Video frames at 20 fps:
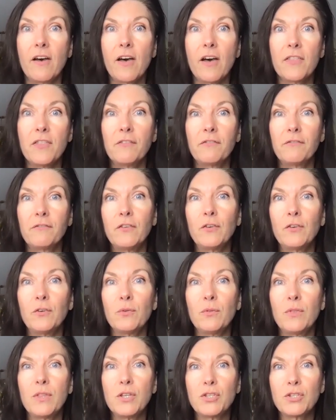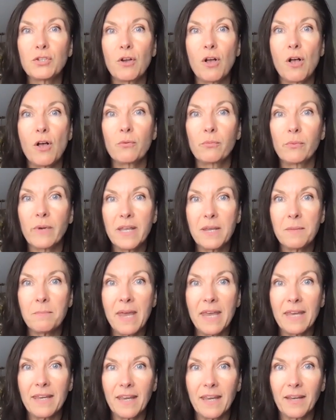on the food that you're already
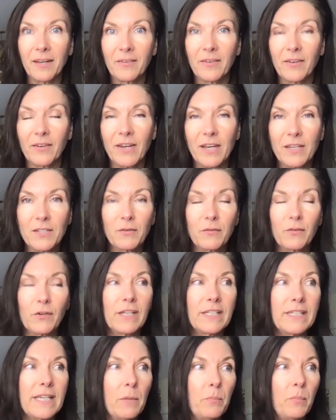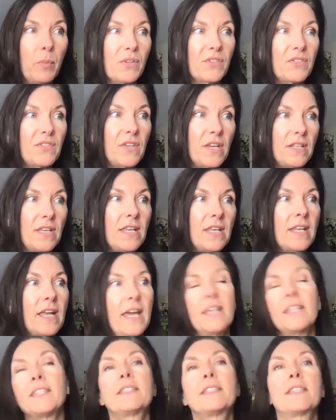making. Okay, so for example, Sunday
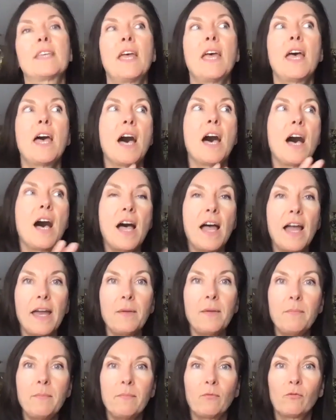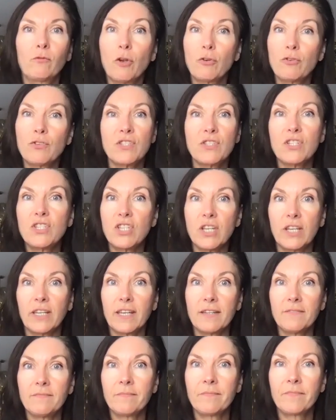nights, I roast a
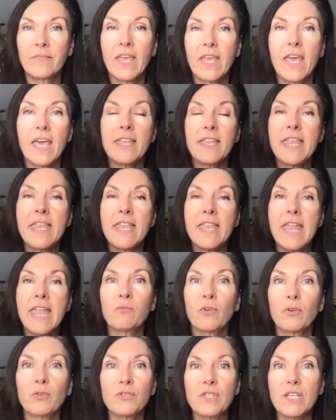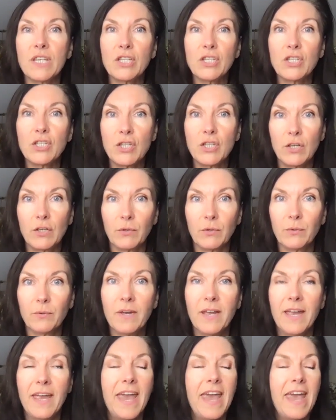chicken. Now I'm roasting
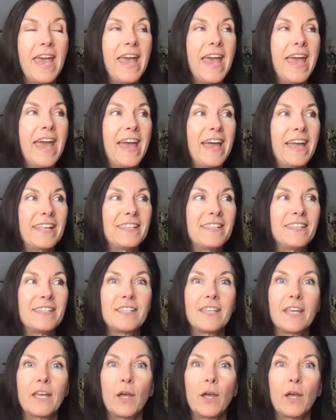2. And